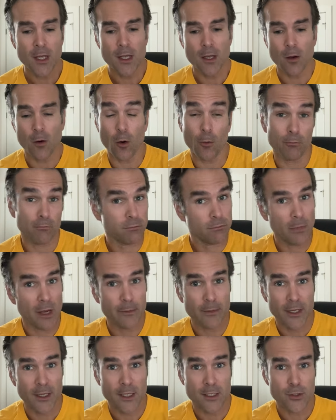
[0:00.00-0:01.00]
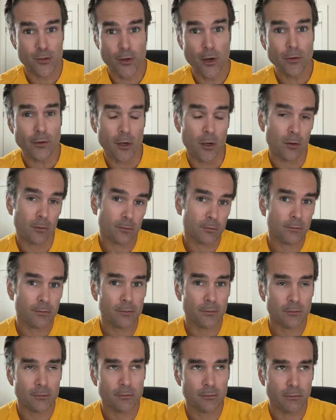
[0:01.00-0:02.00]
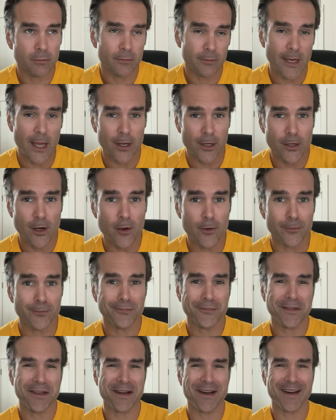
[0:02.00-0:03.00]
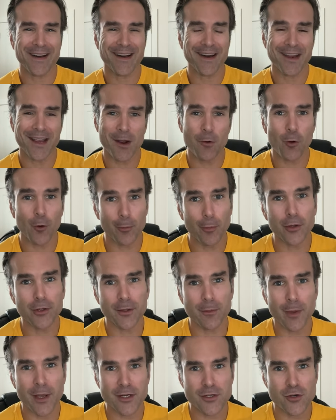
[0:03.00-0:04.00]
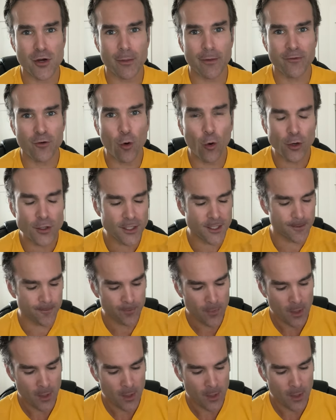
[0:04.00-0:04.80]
Or maybe, as you don't know, now you know. And I will put the picture up, of course.